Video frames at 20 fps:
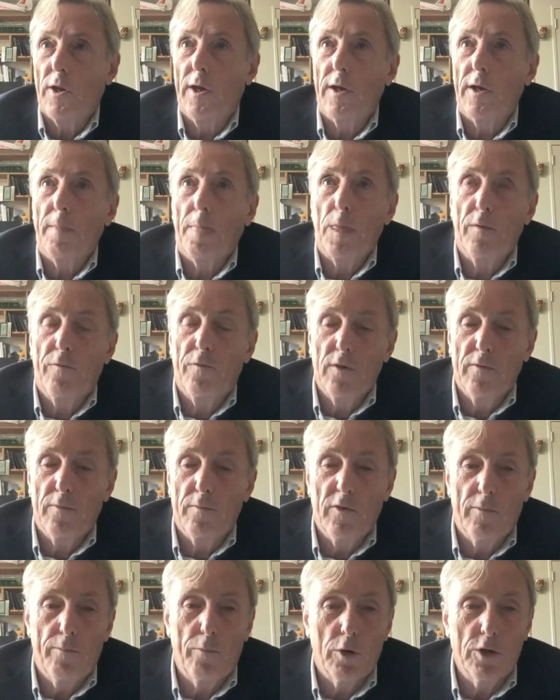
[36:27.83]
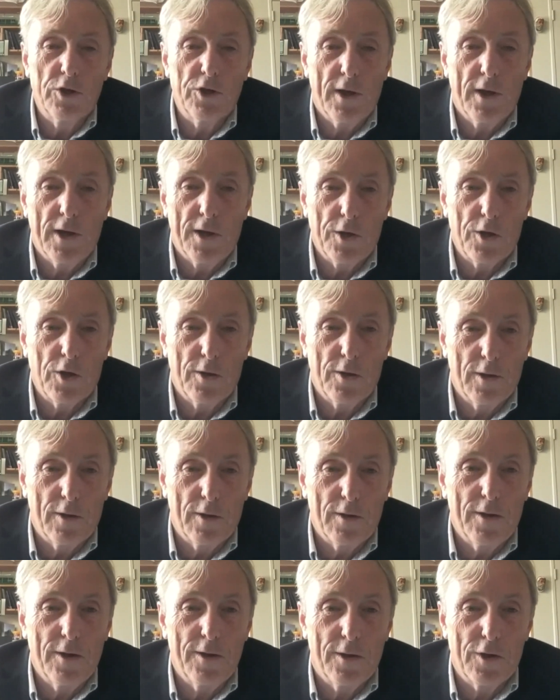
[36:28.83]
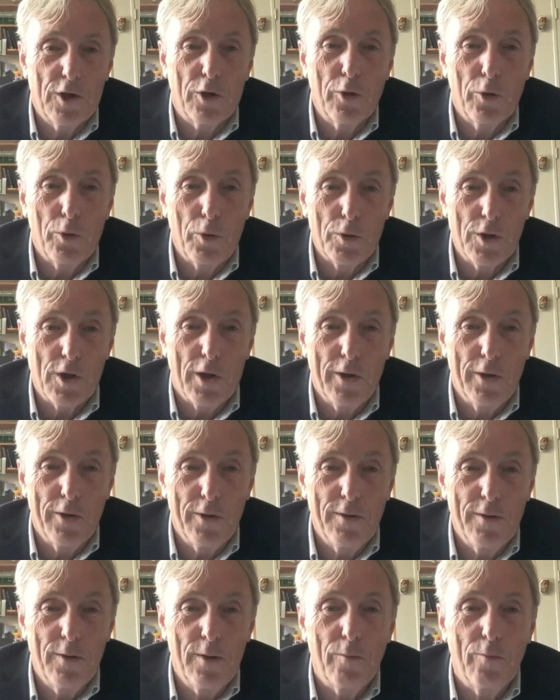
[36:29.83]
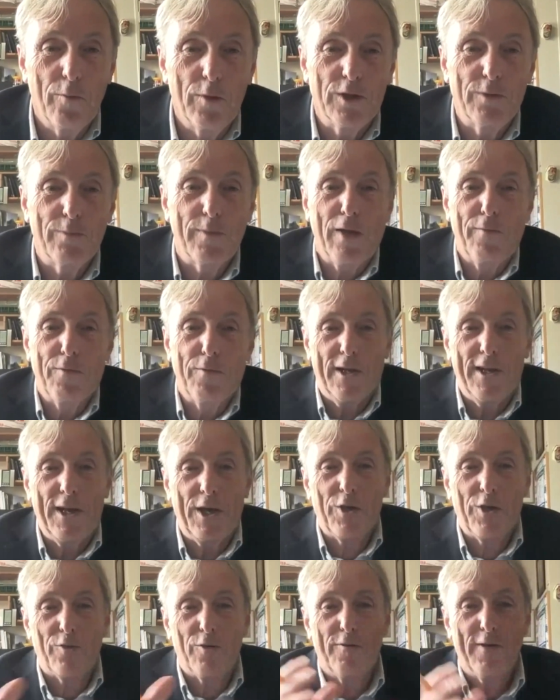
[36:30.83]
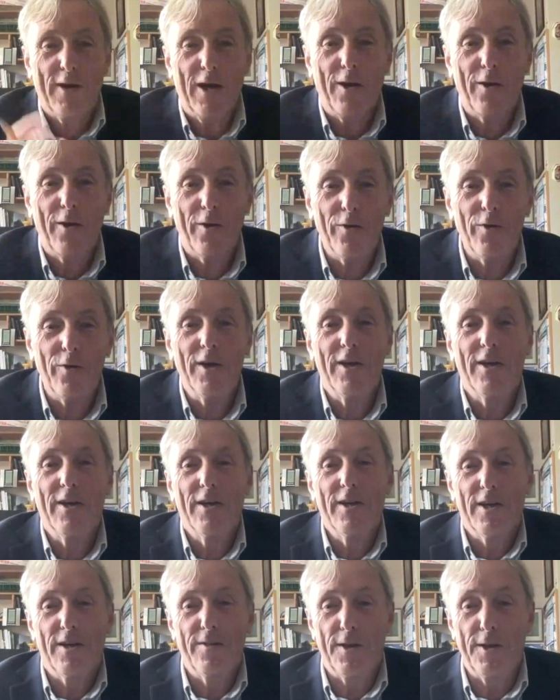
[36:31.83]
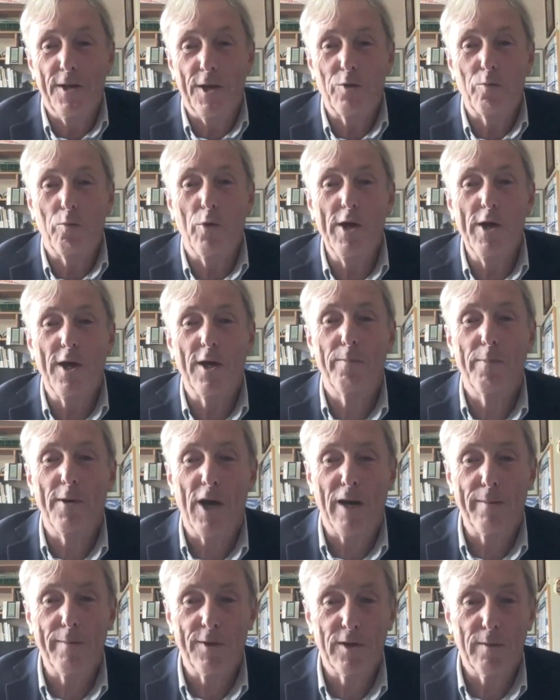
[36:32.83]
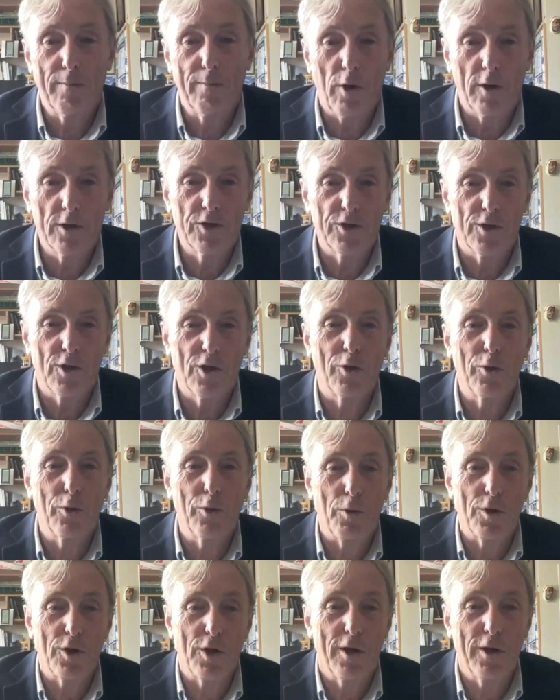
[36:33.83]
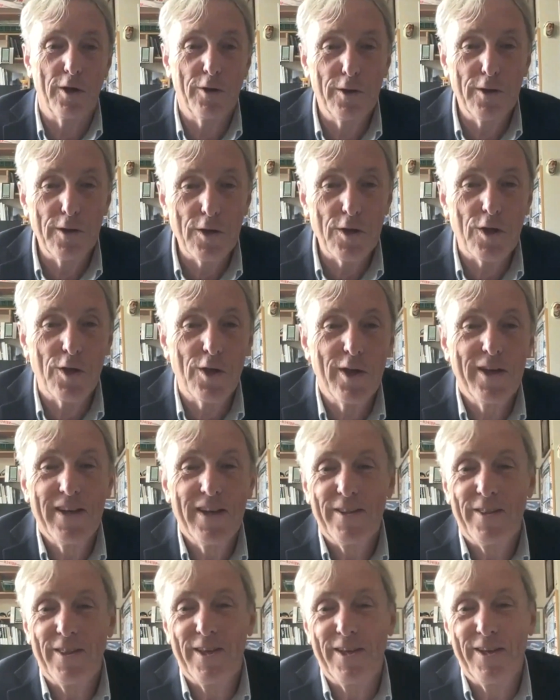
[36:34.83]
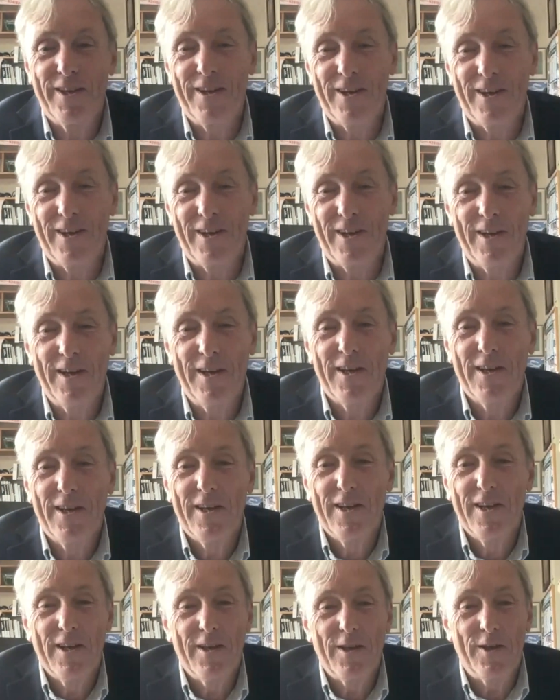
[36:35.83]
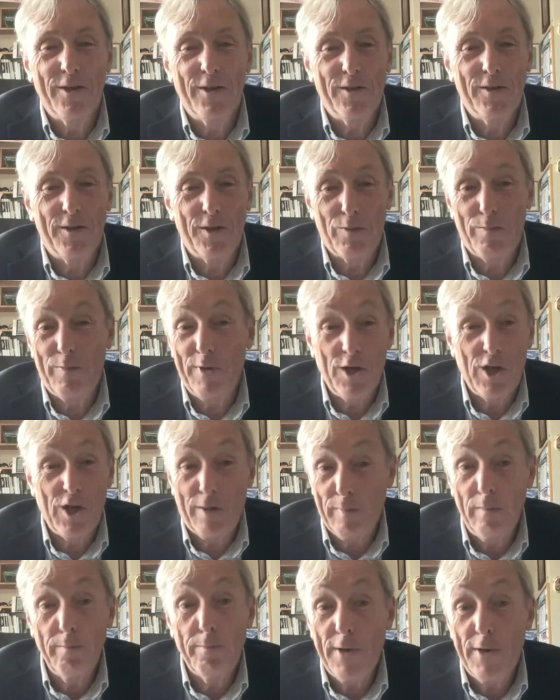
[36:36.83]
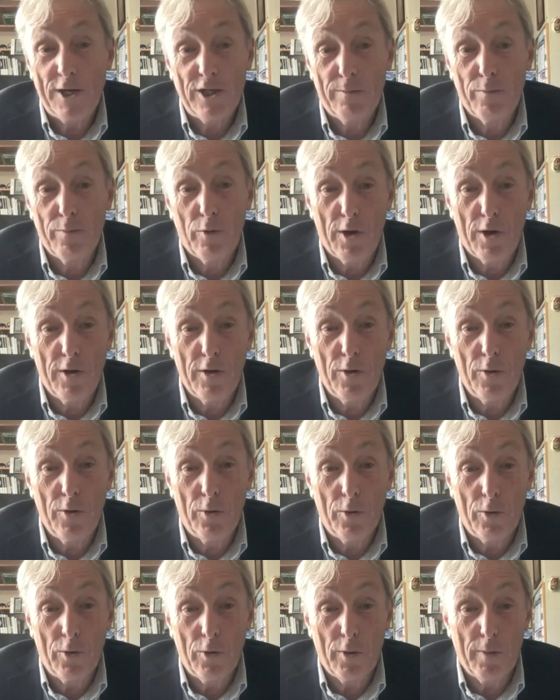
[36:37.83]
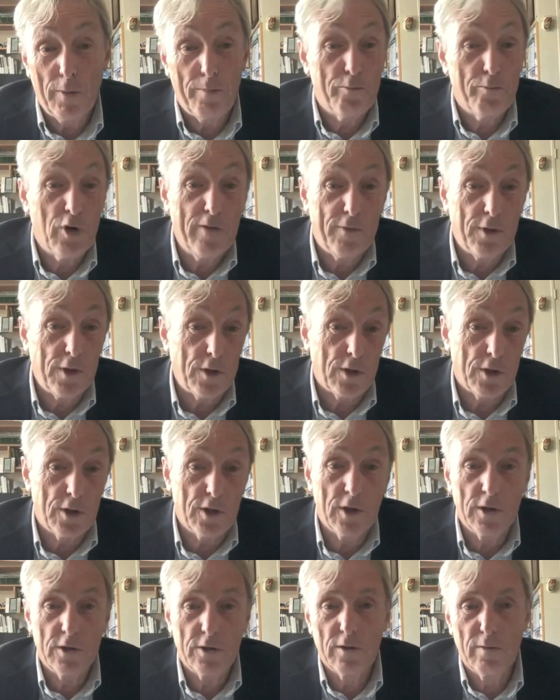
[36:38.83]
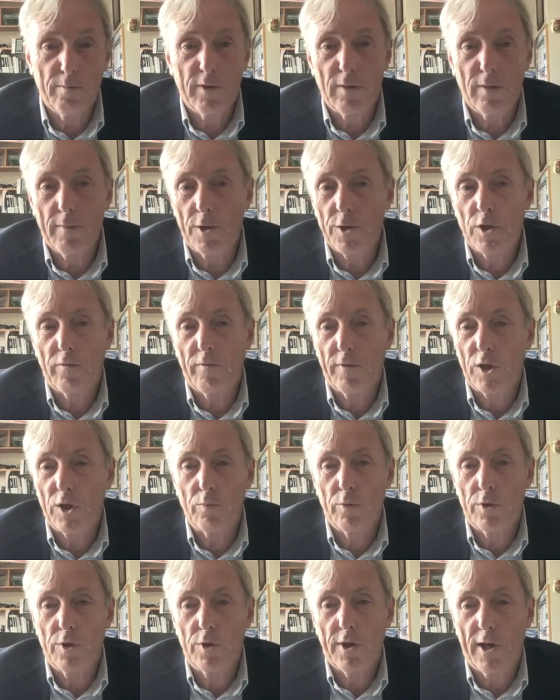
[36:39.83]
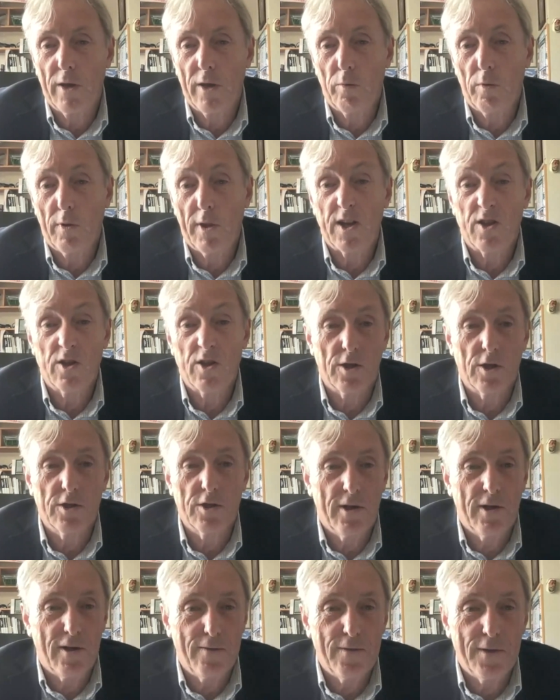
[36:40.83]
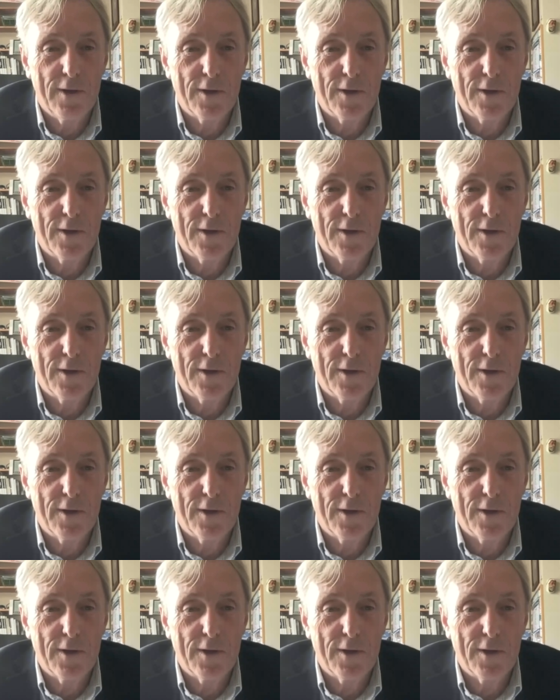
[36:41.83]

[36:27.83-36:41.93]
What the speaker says: Like if you bought your house in a school zone, which gives it extra value, and the next week Parliament abolishes school zones, then there's been some impact upon your previous decision, but most of us would say, well, that's just tough.